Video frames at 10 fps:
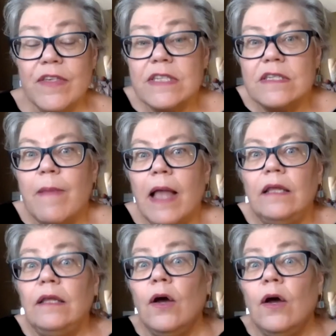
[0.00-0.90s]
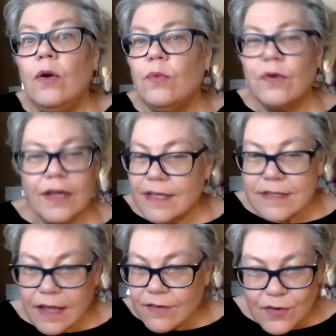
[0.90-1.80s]
The smell alone
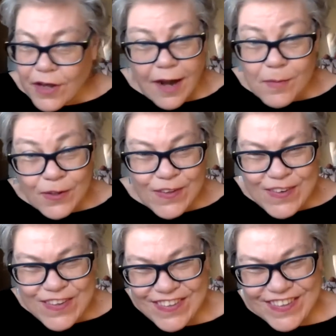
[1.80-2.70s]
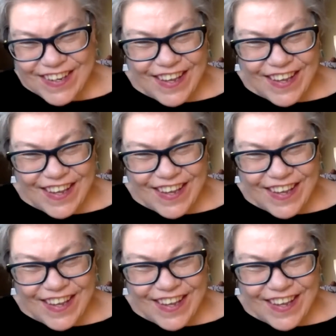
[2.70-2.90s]
is unforgettable. You just